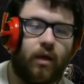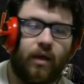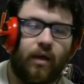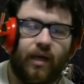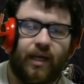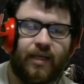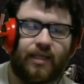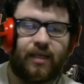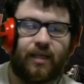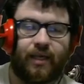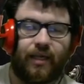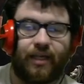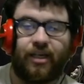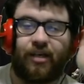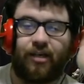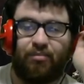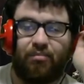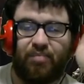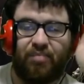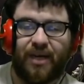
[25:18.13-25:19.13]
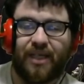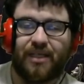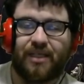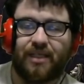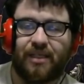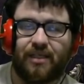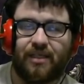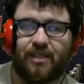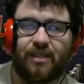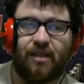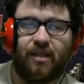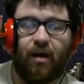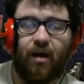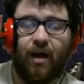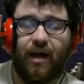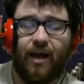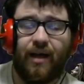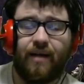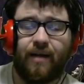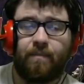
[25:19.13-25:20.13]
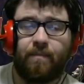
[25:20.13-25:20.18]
is like your best in slot